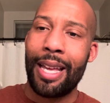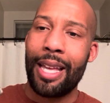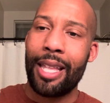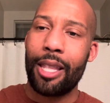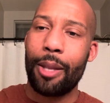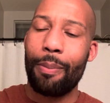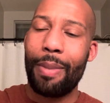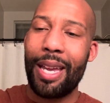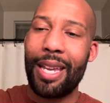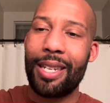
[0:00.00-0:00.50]
The
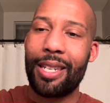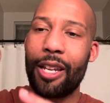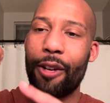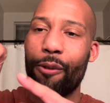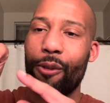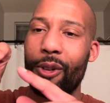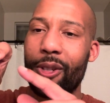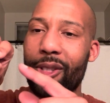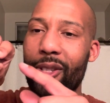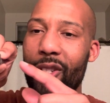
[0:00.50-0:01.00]
main
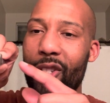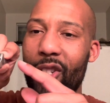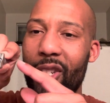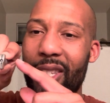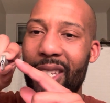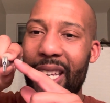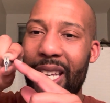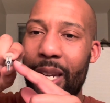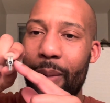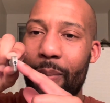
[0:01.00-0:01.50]
difference is just
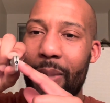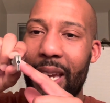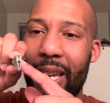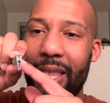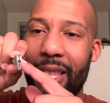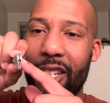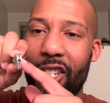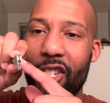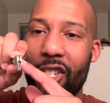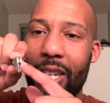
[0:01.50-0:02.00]
going to be in
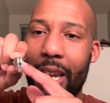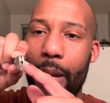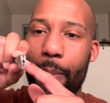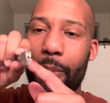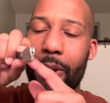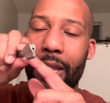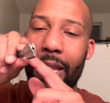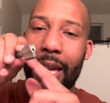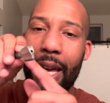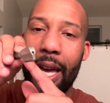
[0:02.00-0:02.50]
the shape
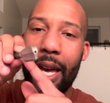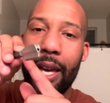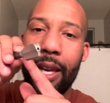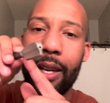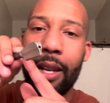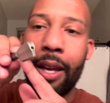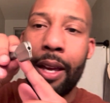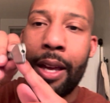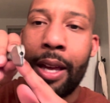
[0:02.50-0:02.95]
of the head.